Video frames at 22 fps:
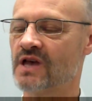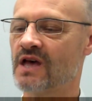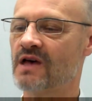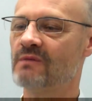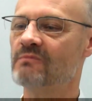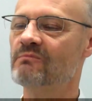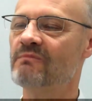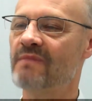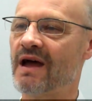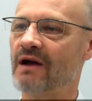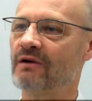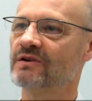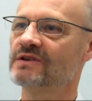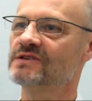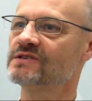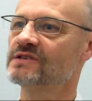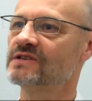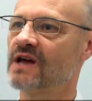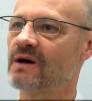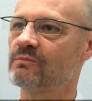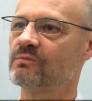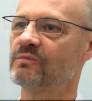marries it
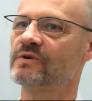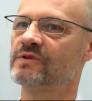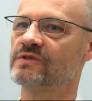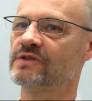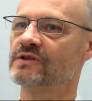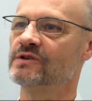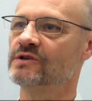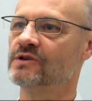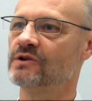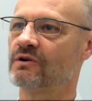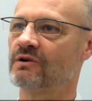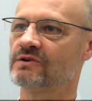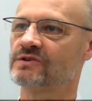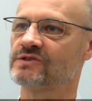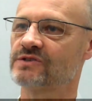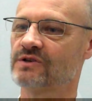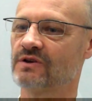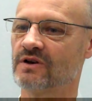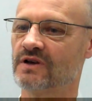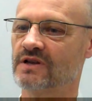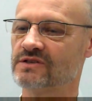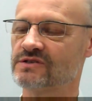up with the
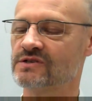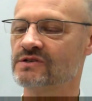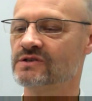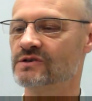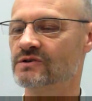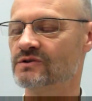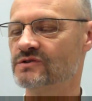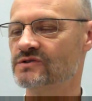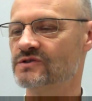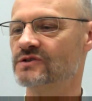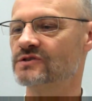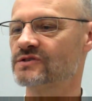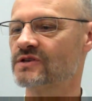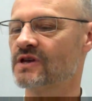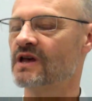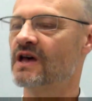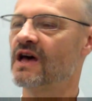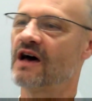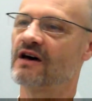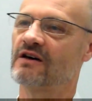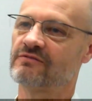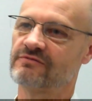neuroscience, and uses
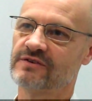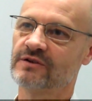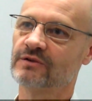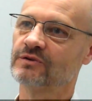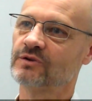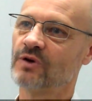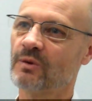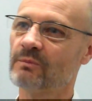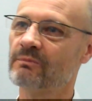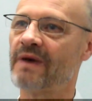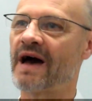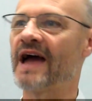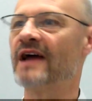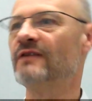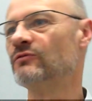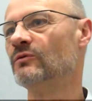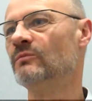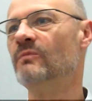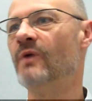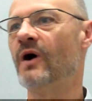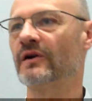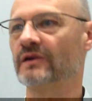a field called behavioural
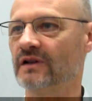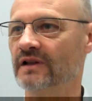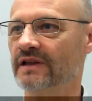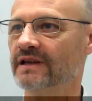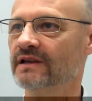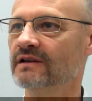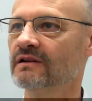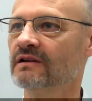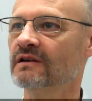modelling,